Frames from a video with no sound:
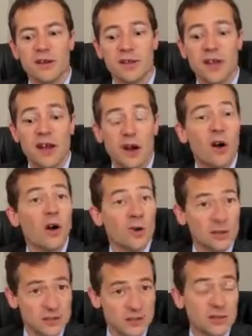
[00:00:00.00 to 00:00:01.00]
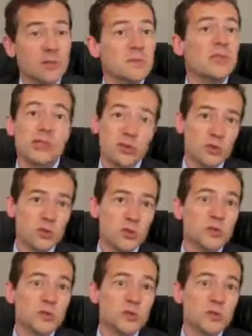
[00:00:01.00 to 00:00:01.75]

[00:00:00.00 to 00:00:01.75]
there are some issues